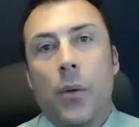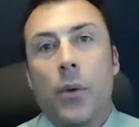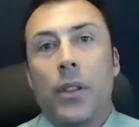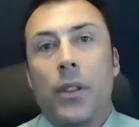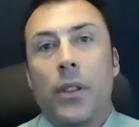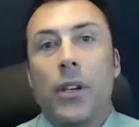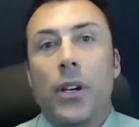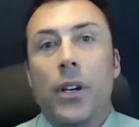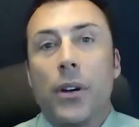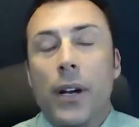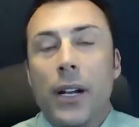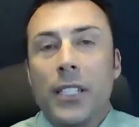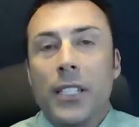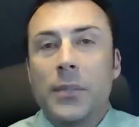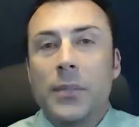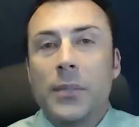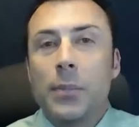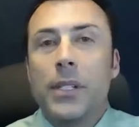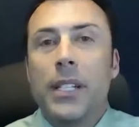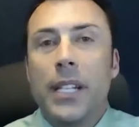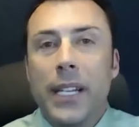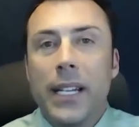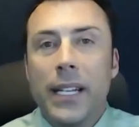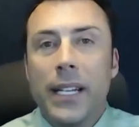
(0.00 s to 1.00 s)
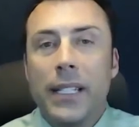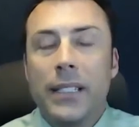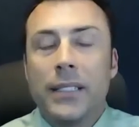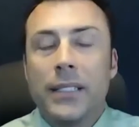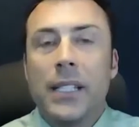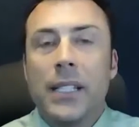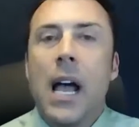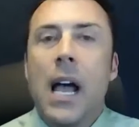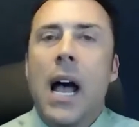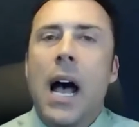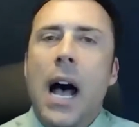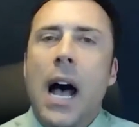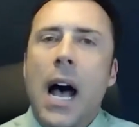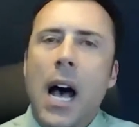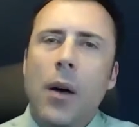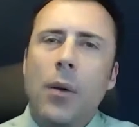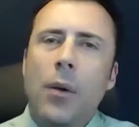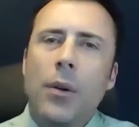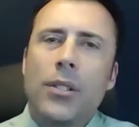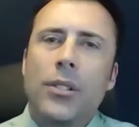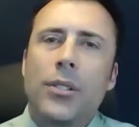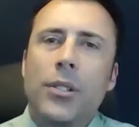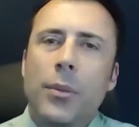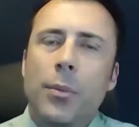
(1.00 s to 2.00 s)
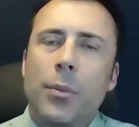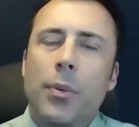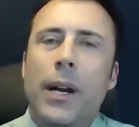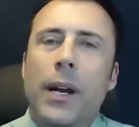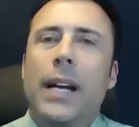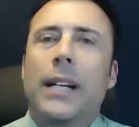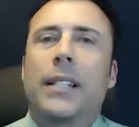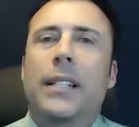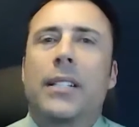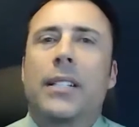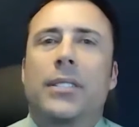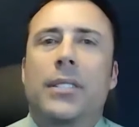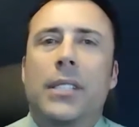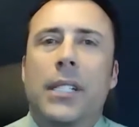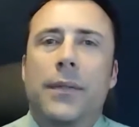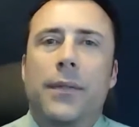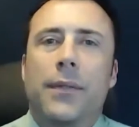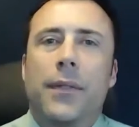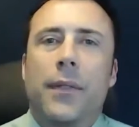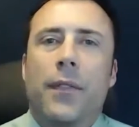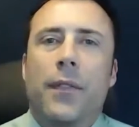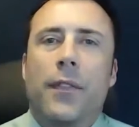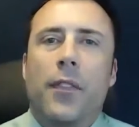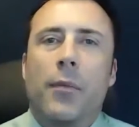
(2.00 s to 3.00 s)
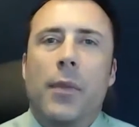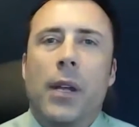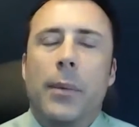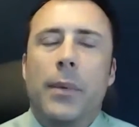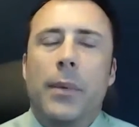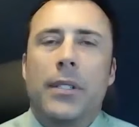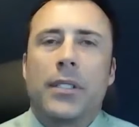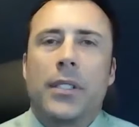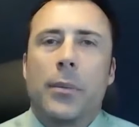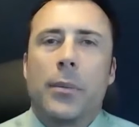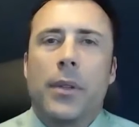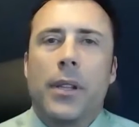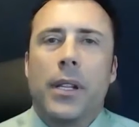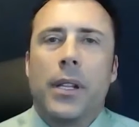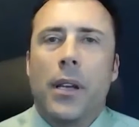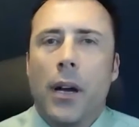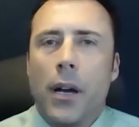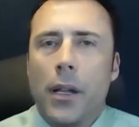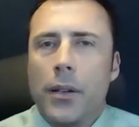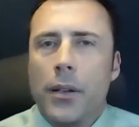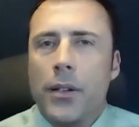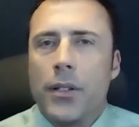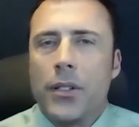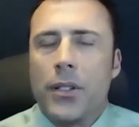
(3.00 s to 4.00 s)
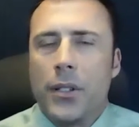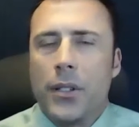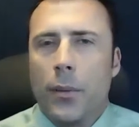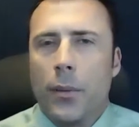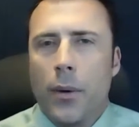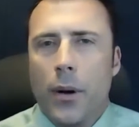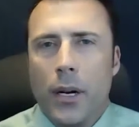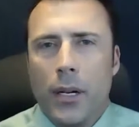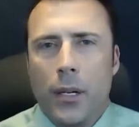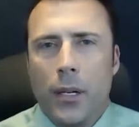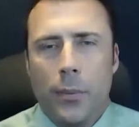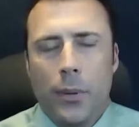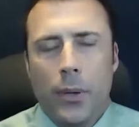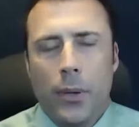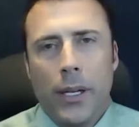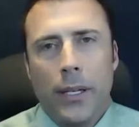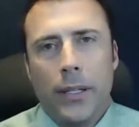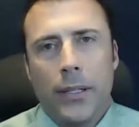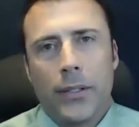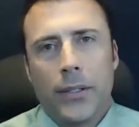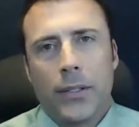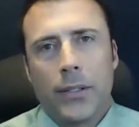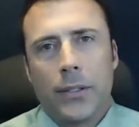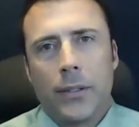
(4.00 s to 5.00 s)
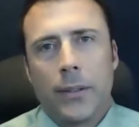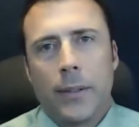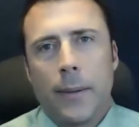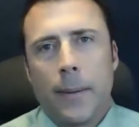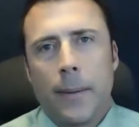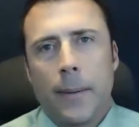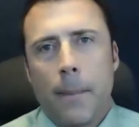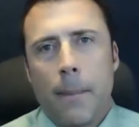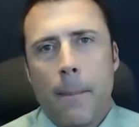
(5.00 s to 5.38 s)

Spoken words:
With your expertise, how is your practice different from maybe some of the others in the marketplace?